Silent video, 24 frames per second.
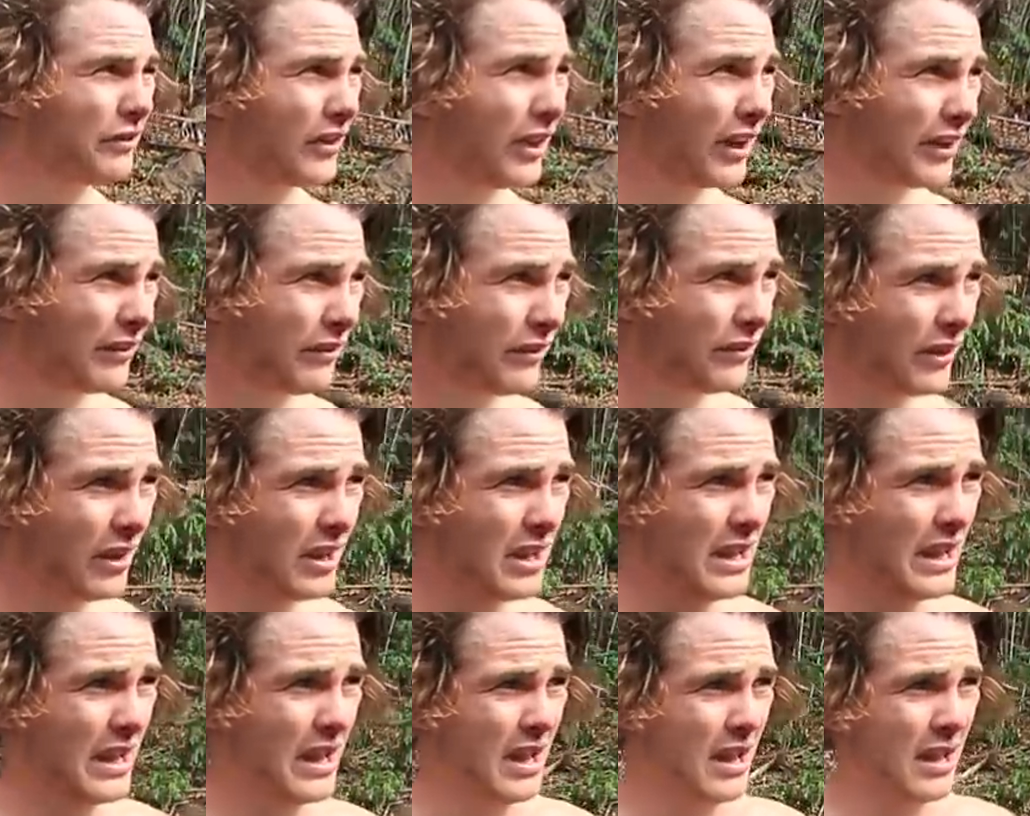Like,
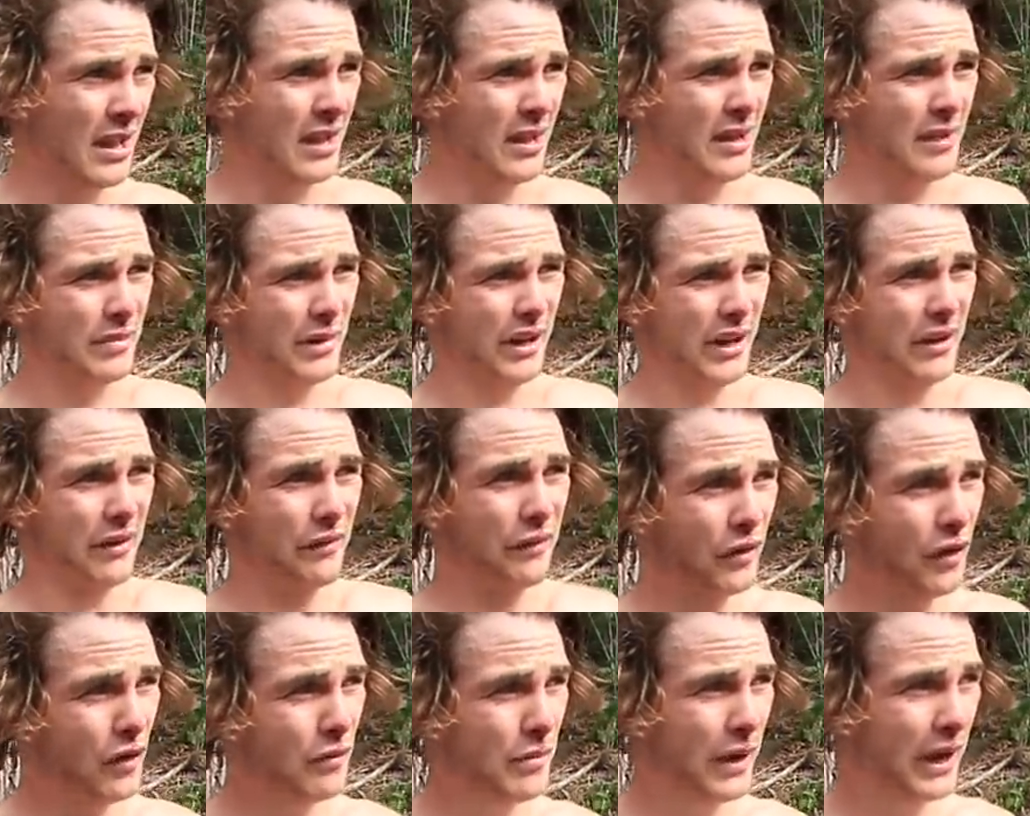but I
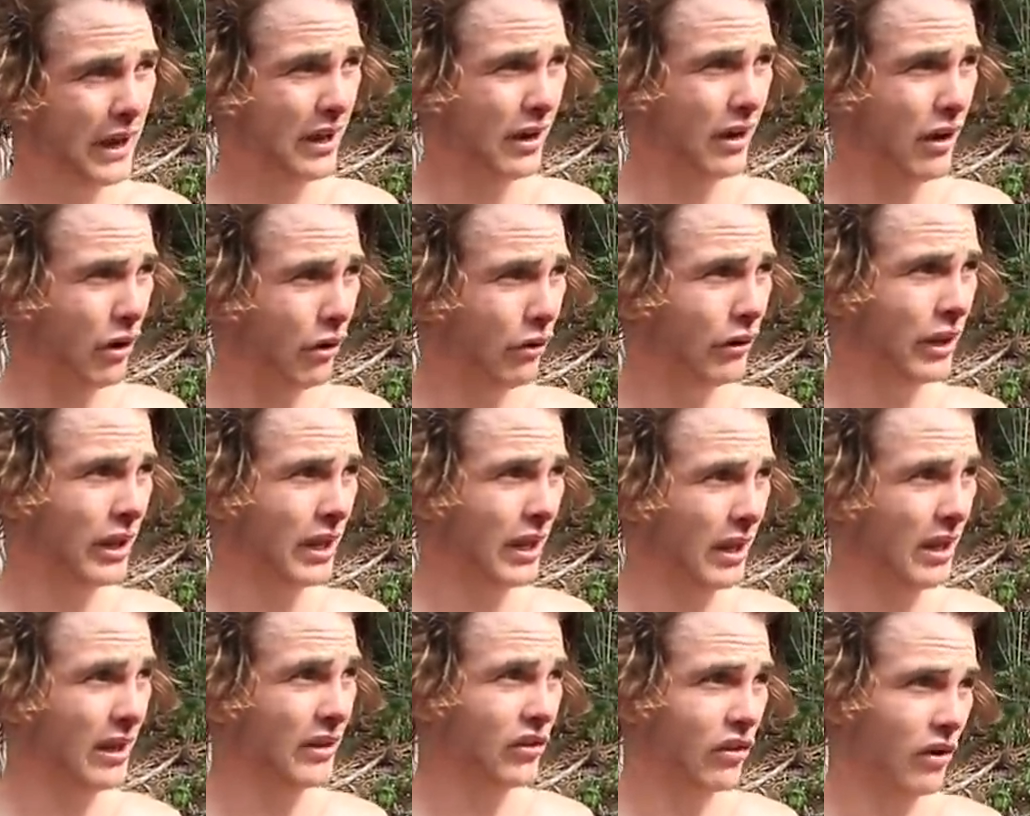feel better
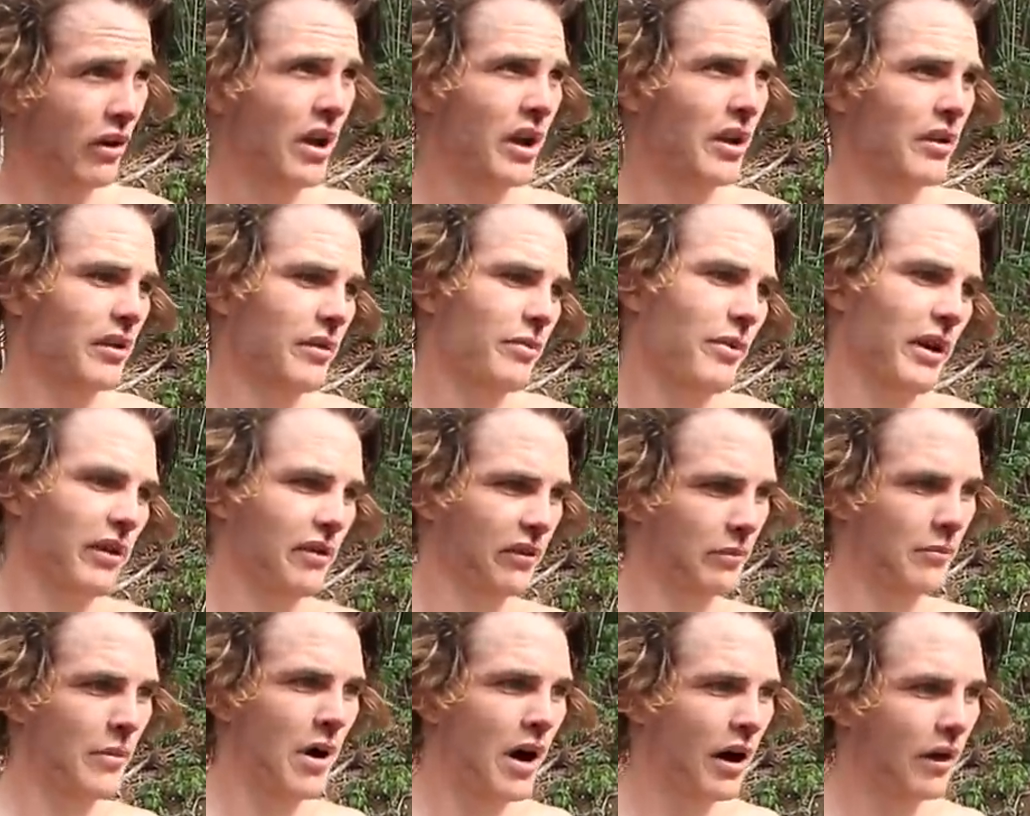calling it and trying to be
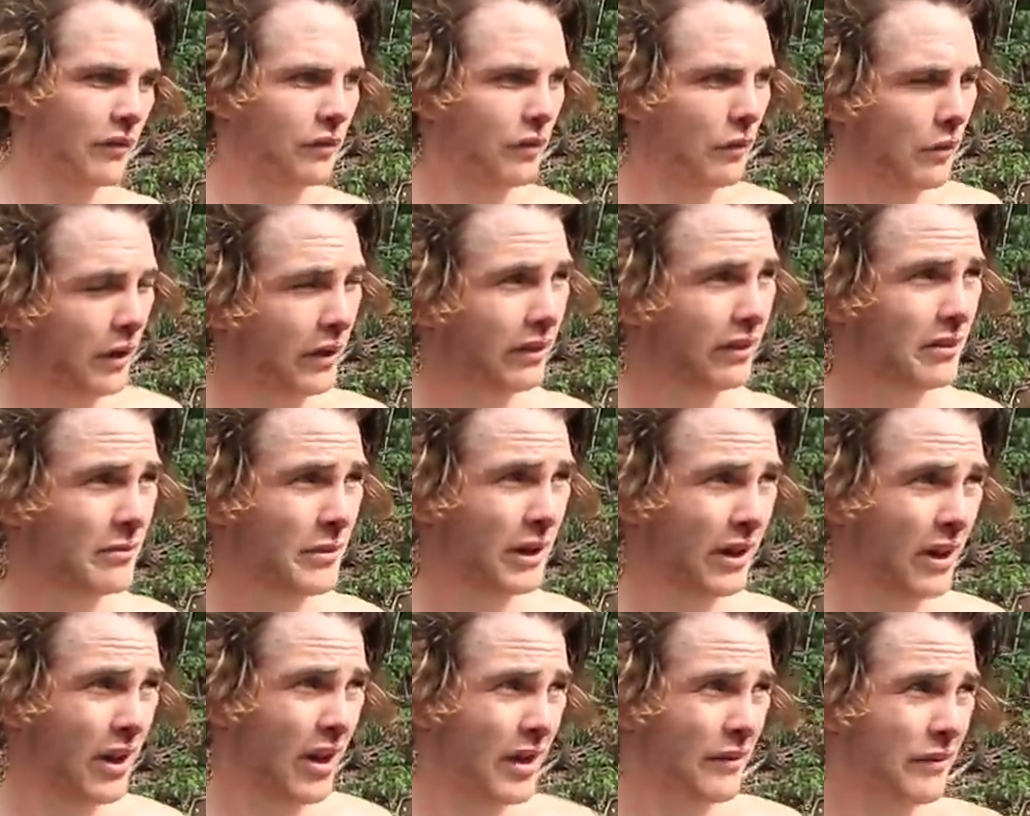smart for once in
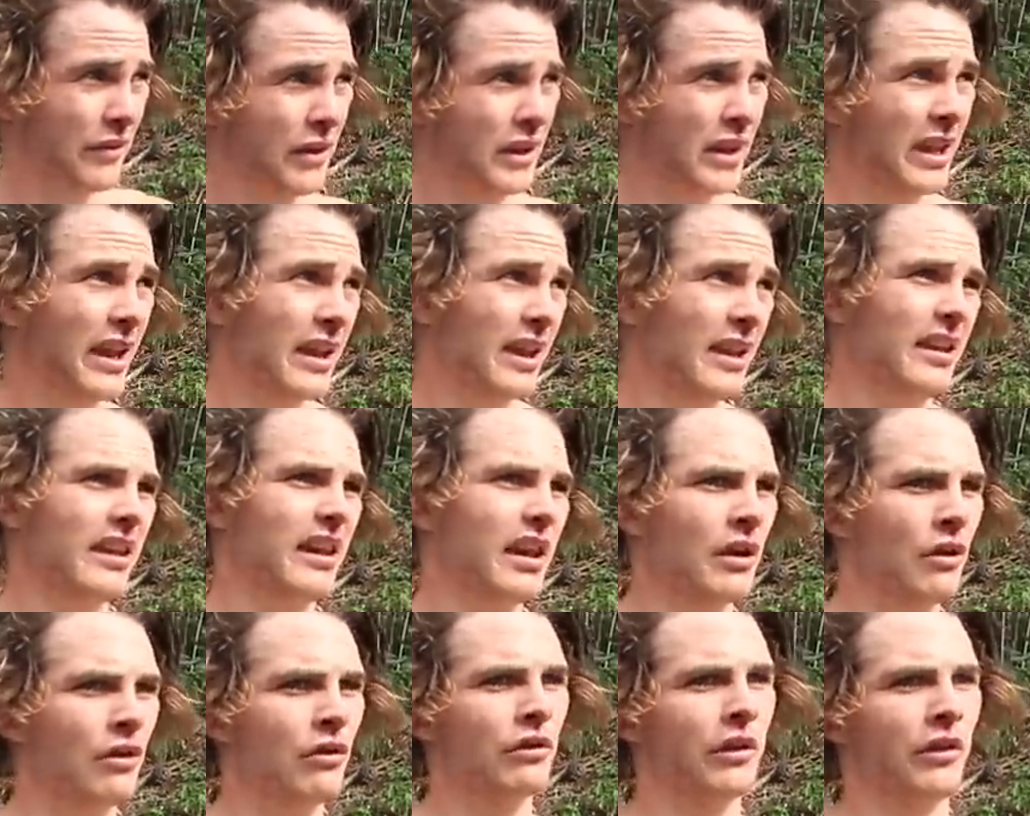my life than getting
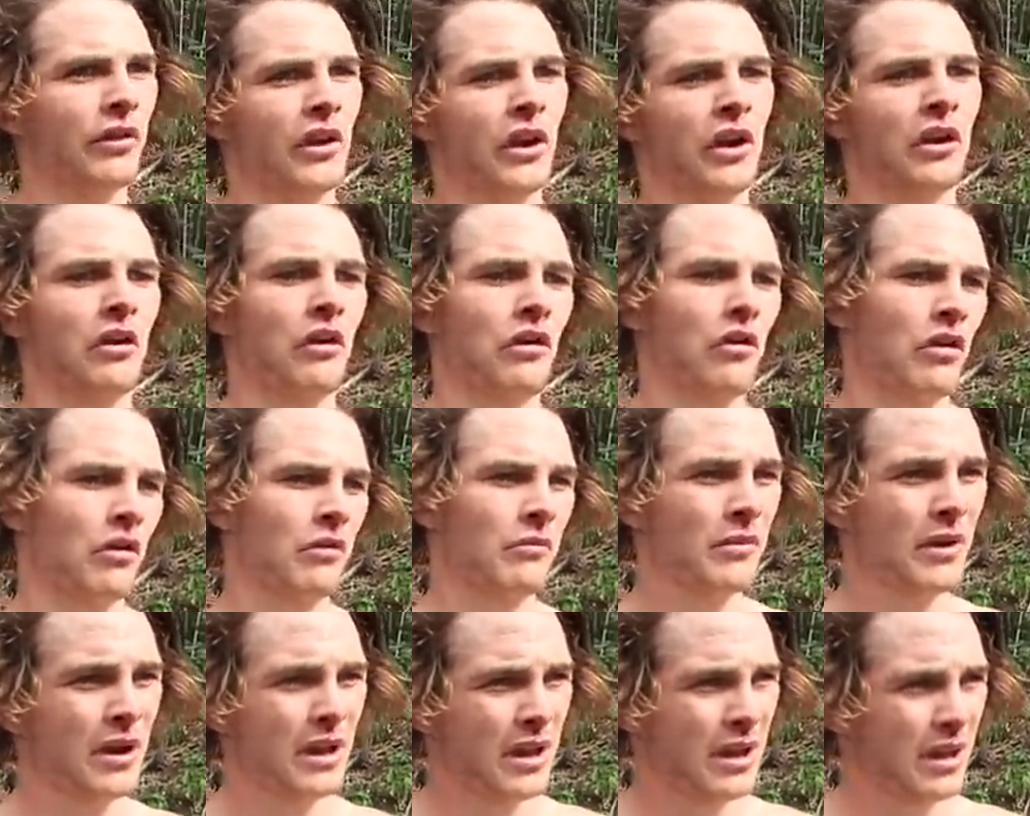killed and then I go
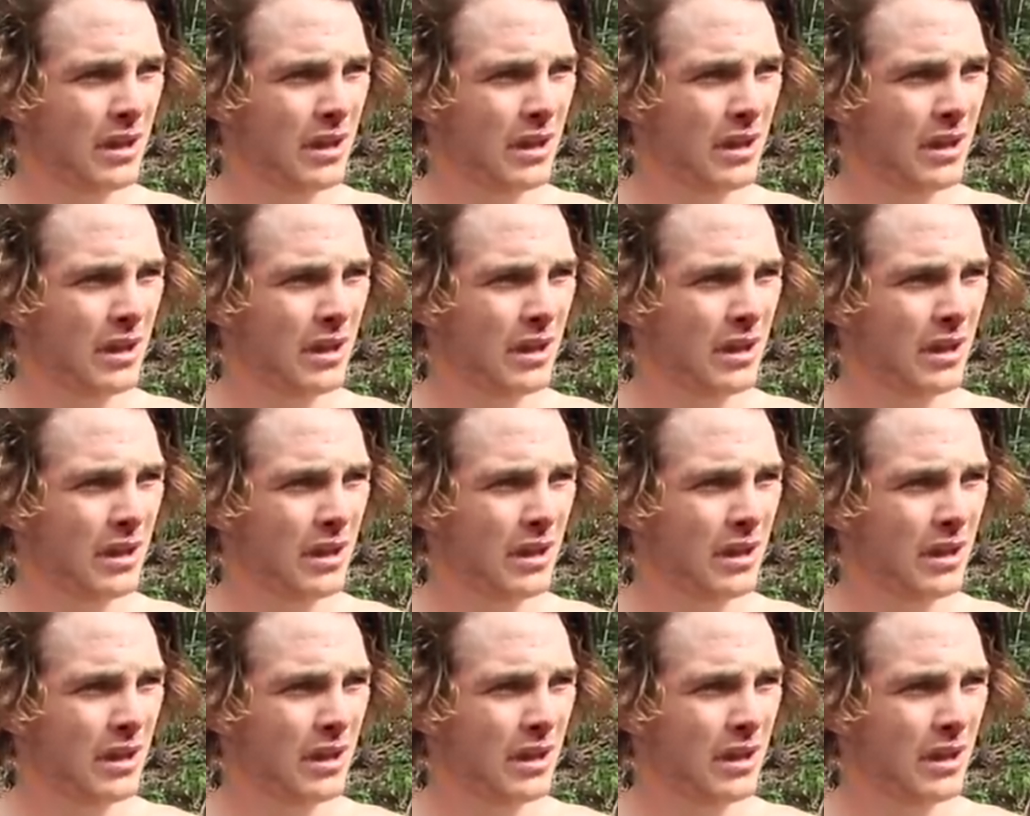home